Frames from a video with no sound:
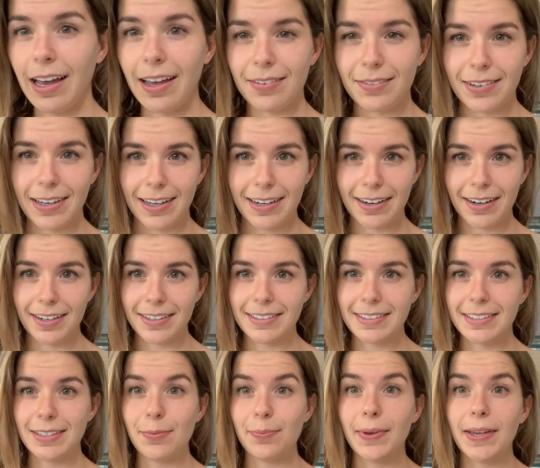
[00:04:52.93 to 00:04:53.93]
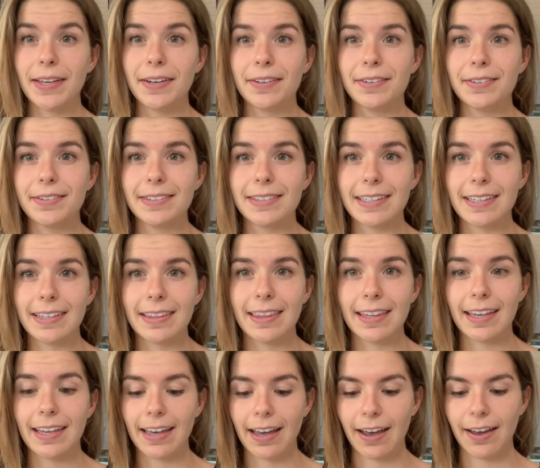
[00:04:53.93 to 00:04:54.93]
I've got our tomatoes in
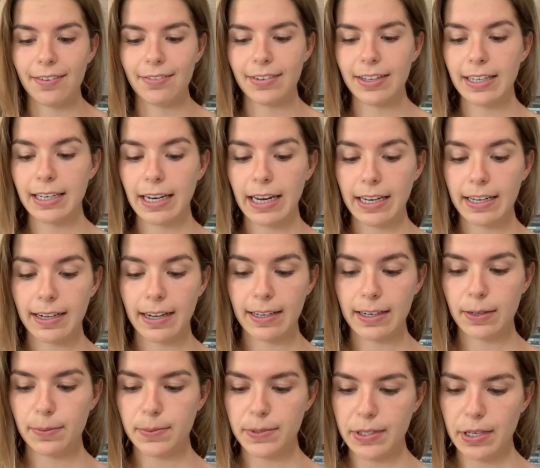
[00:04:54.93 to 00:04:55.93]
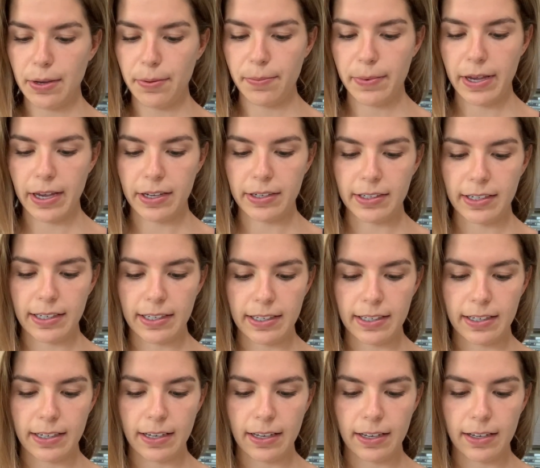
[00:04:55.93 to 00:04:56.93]
the oven. I cut up some
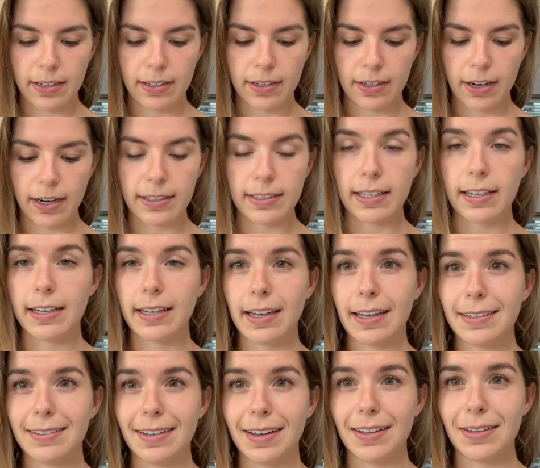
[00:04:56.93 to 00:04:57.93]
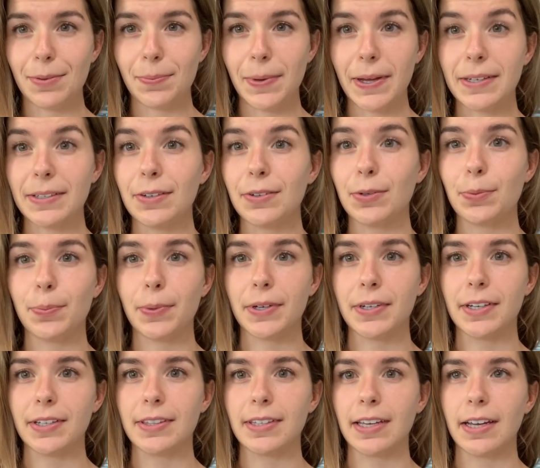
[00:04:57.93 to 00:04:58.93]
onion, garlic, and jalapeno to put
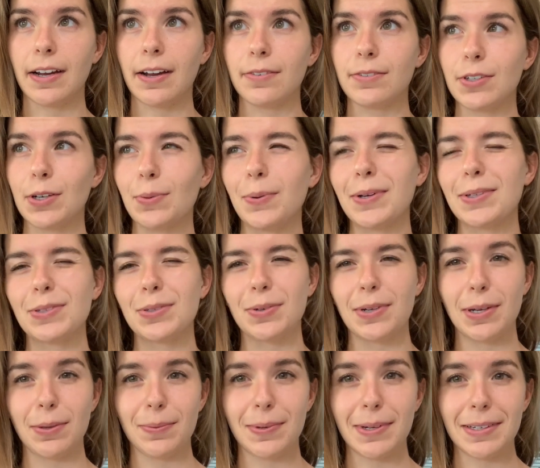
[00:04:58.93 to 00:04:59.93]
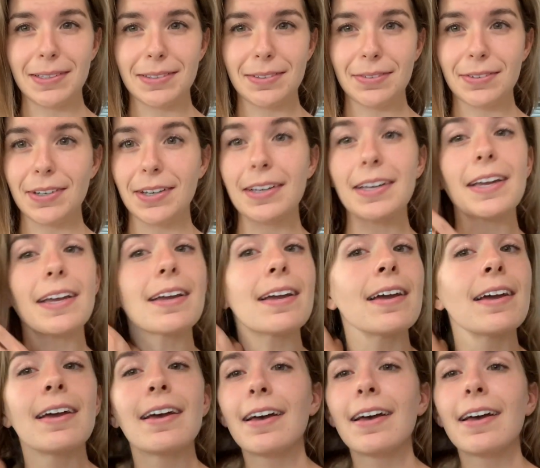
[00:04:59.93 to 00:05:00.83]
on there after about twenty minutes of cooking.